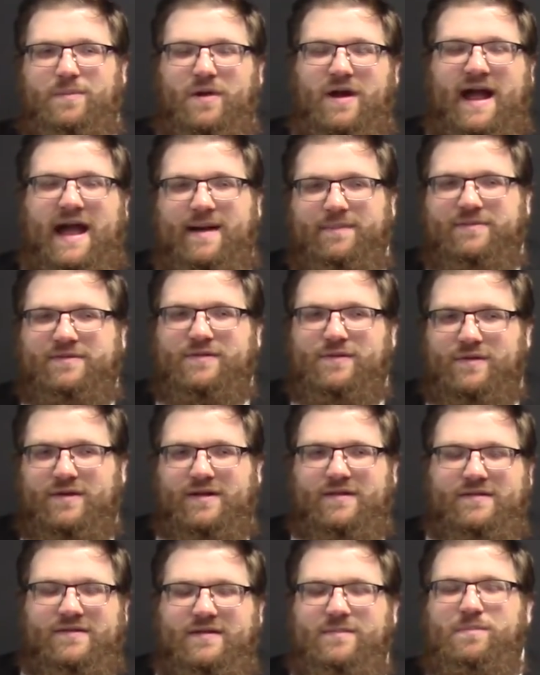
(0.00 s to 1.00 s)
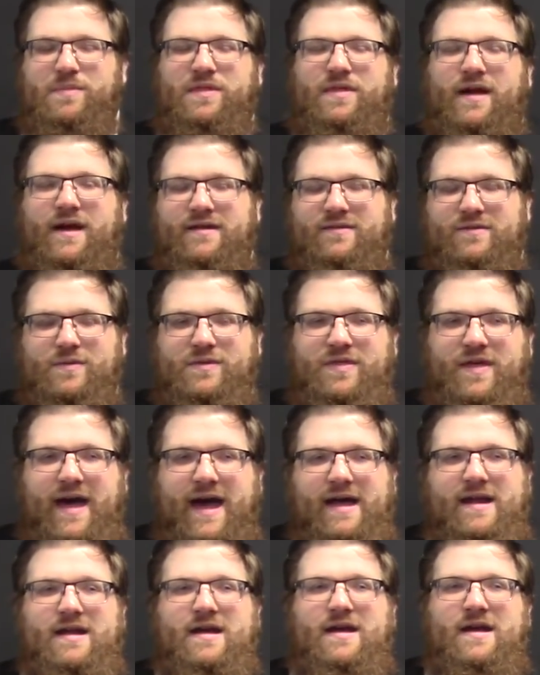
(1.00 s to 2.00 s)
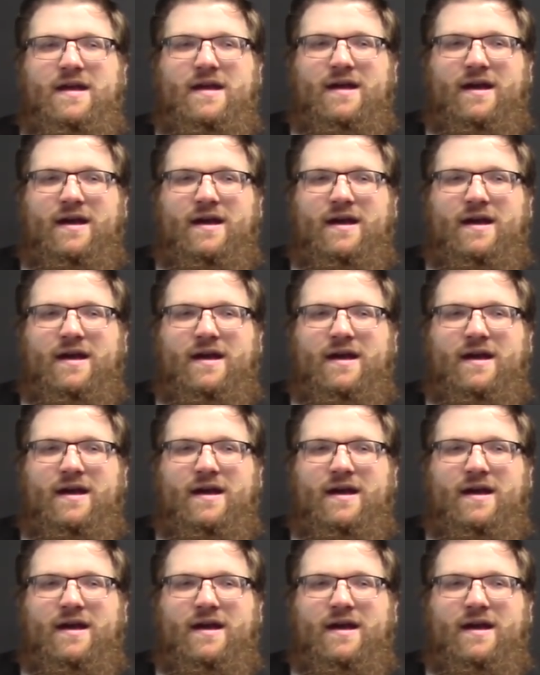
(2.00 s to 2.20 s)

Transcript: perhaps who can sympathize with that.